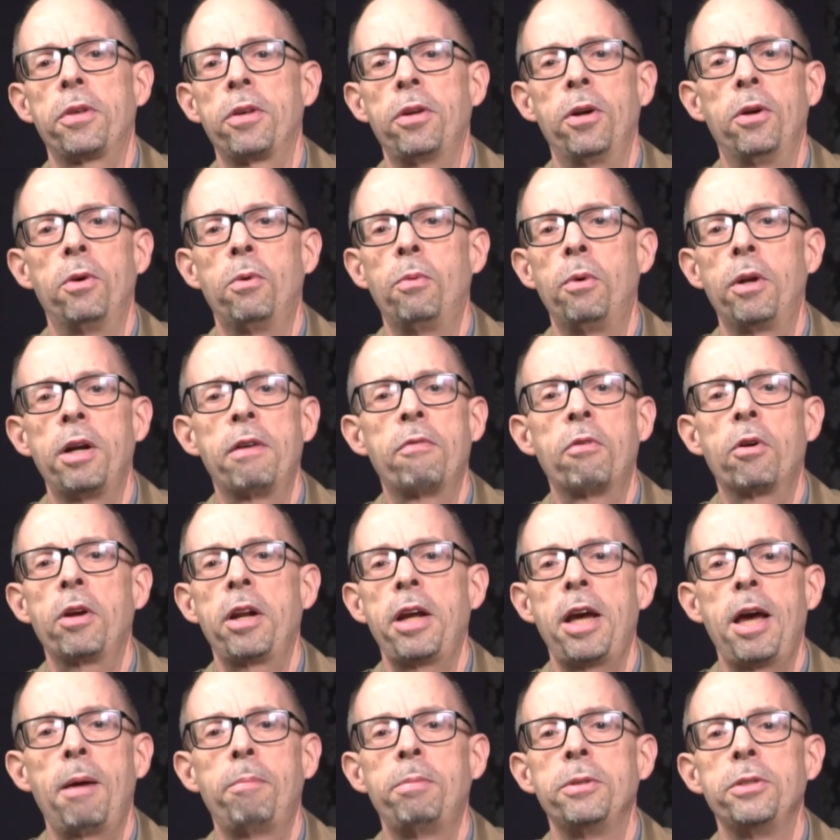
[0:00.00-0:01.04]
You know, whatever it
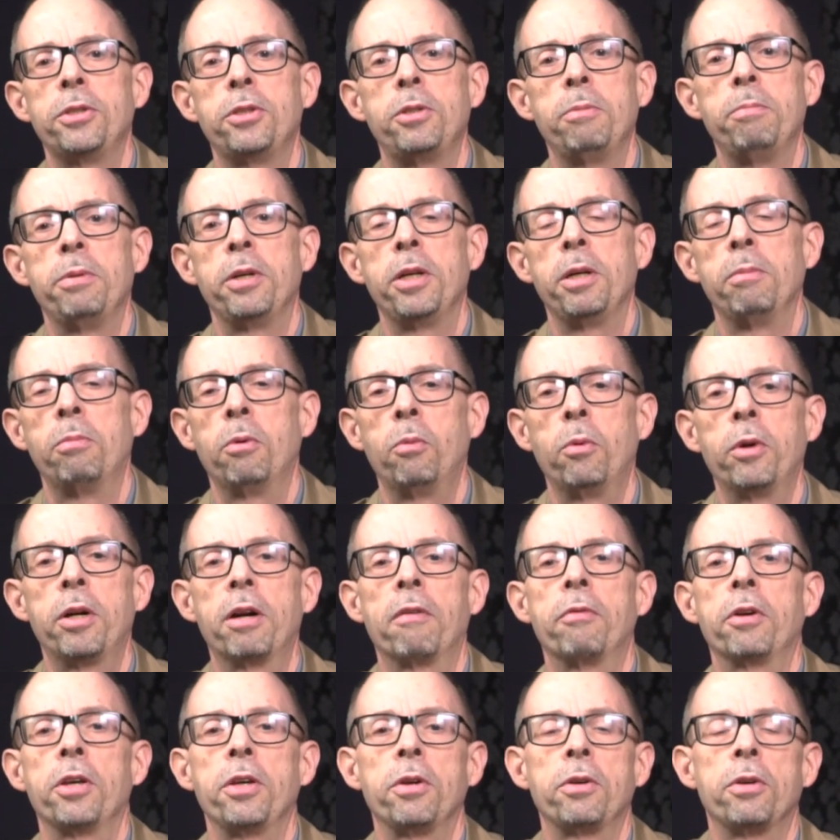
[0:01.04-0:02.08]
happens to be, but
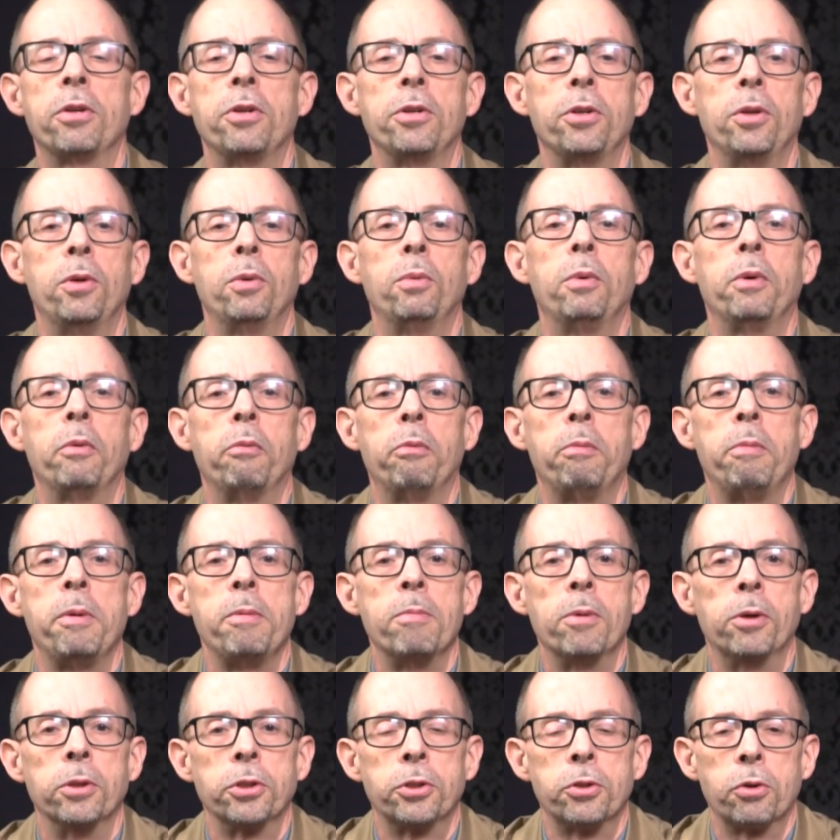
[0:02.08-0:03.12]
whatever you can do, we would be
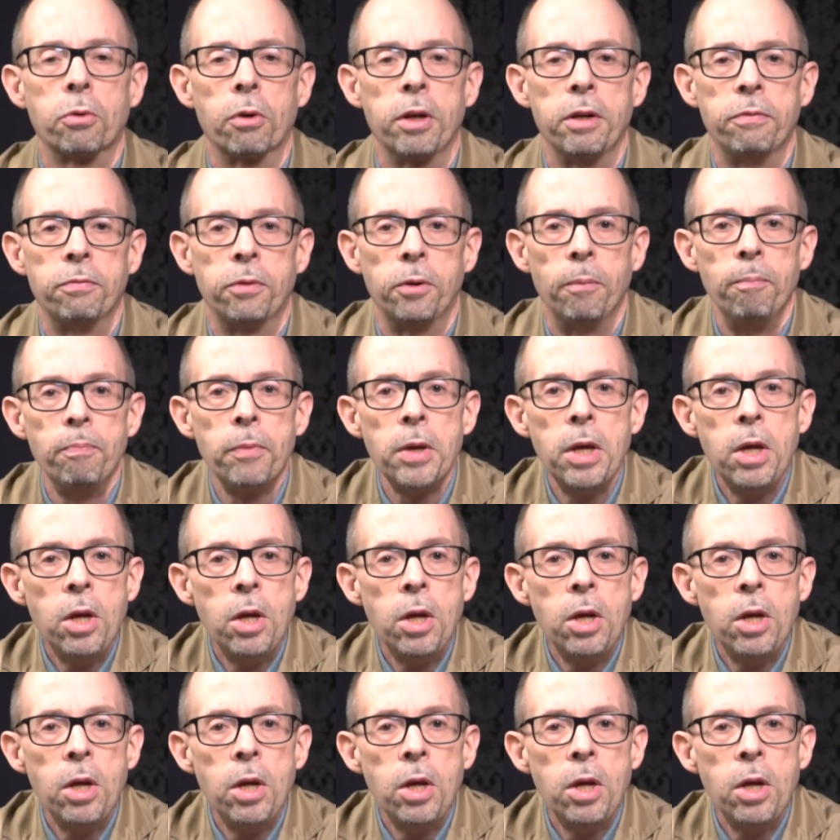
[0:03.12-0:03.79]
most grateful.